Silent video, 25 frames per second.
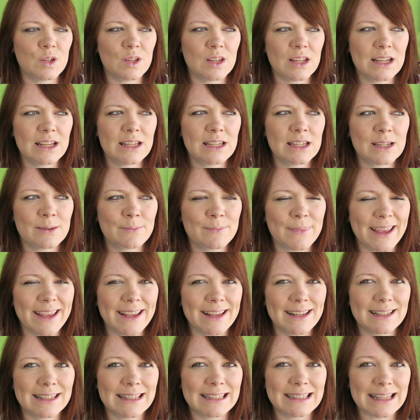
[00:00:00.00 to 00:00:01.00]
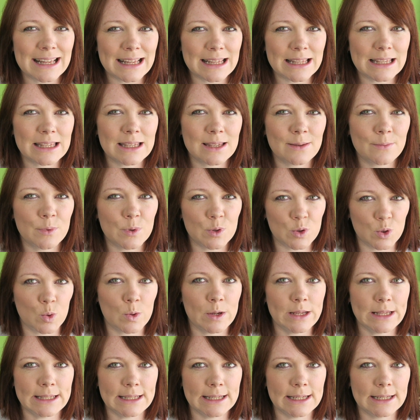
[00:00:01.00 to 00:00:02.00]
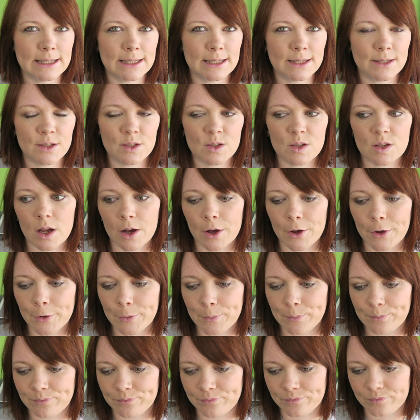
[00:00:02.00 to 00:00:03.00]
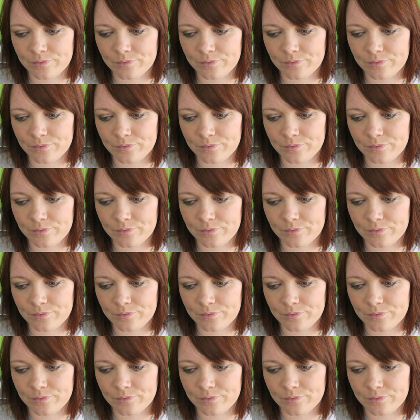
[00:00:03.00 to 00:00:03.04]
you need to make sensible choices. So,